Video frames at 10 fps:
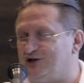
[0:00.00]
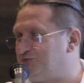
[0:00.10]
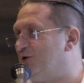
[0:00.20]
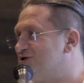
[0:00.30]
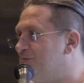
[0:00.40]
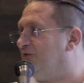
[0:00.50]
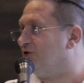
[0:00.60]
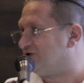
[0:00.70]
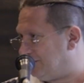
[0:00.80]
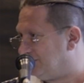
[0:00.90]
responsible
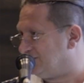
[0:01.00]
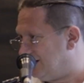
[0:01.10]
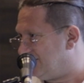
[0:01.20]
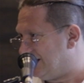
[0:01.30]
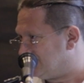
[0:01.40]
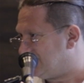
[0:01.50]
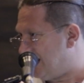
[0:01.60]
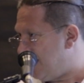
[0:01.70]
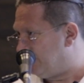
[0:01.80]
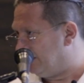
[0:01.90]
for some things that
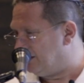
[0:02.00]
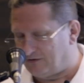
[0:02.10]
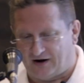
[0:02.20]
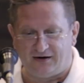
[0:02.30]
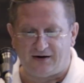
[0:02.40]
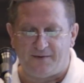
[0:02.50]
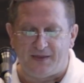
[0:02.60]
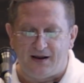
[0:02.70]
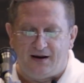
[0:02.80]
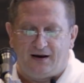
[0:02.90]
happen, right?
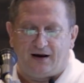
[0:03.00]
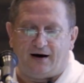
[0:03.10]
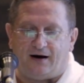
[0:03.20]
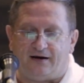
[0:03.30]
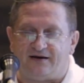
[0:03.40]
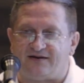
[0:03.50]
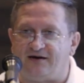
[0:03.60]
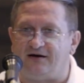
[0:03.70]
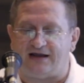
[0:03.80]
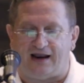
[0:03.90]

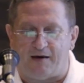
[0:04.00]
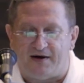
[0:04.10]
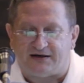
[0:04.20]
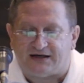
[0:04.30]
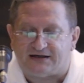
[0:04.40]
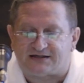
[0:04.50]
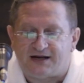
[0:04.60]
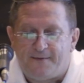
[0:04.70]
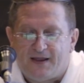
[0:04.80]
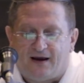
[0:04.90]
Third element is
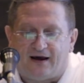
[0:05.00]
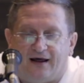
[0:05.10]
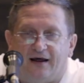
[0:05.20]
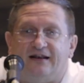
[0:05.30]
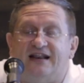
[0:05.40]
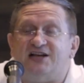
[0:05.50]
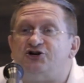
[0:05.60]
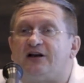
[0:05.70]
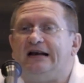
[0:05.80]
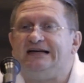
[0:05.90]

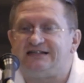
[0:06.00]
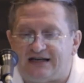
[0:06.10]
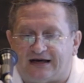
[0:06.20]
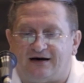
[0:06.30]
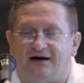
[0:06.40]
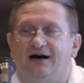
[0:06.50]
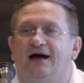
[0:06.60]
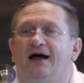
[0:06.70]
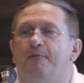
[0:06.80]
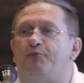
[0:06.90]
naturalistic
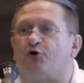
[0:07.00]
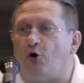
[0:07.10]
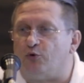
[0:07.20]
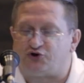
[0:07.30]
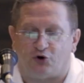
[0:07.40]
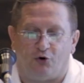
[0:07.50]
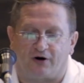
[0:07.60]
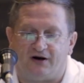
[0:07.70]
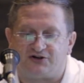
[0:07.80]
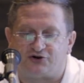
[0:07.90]
approach,
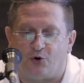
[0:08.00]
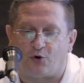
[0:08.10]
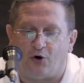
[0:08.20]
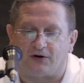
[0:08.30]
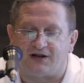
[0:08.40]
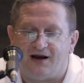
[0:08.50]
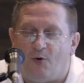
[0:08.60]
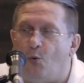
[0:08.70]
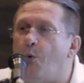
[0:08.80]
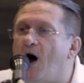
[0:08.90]
or so-called
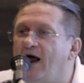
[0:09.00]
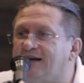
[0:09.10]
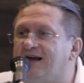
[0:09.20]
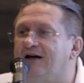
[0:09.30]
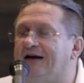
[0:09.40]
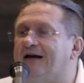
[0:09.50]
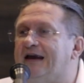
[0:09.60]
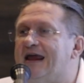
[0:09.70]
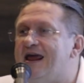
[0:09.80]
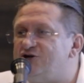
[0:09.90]
wild
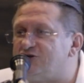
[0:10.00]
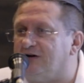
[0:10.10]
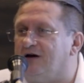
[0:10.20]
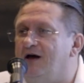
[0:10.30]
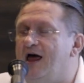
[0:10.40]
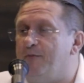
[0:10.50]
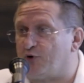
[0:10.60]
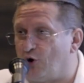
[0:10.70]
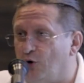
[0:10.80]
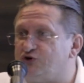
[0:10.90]
recreation
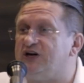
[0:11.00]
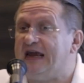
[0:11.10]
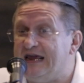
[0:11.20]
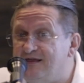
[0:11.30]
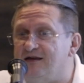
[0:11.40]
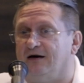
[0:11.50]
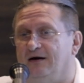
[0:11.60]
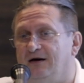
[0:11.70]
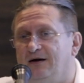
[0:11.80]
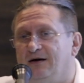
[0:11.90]
approach in the